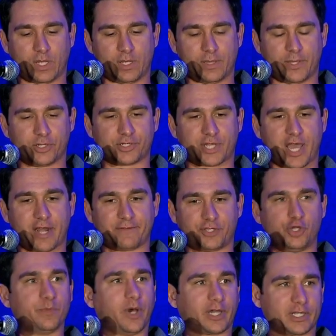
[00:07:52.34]
there's kind of
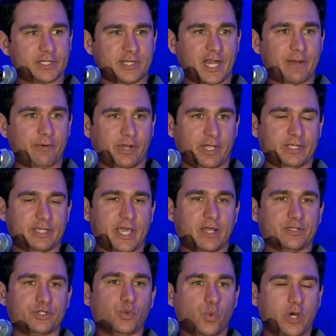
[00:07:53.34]
two buckets that I break it
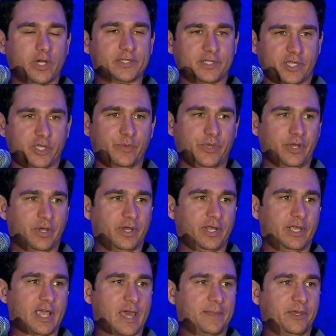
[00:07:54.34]
down to. One is the
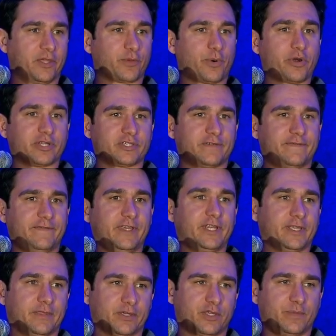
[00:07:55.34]
community, and the other part is
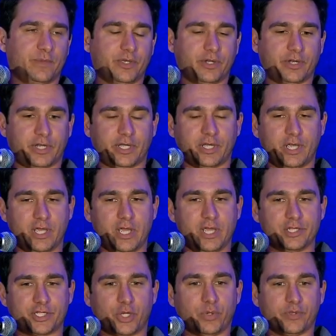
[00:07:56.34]
feeding the community.
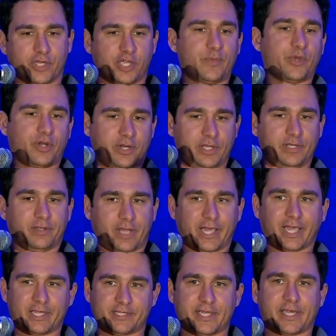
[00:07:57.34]
So the community,
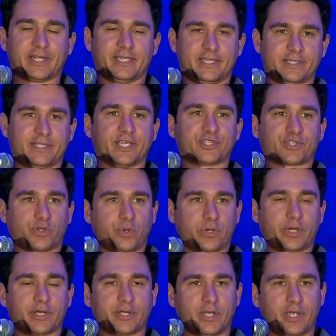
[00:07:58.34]
like I said, is
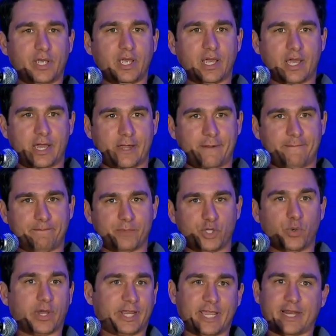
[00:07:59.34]
Discord. Um,
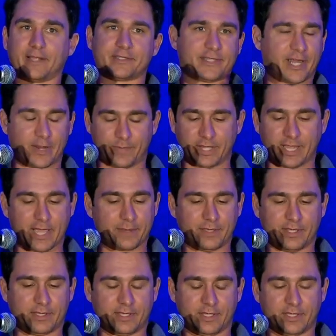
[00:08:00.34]
you want to get it set up again
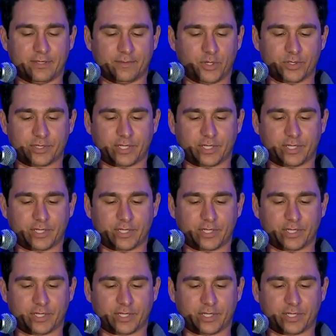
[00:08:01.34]
in, in, the most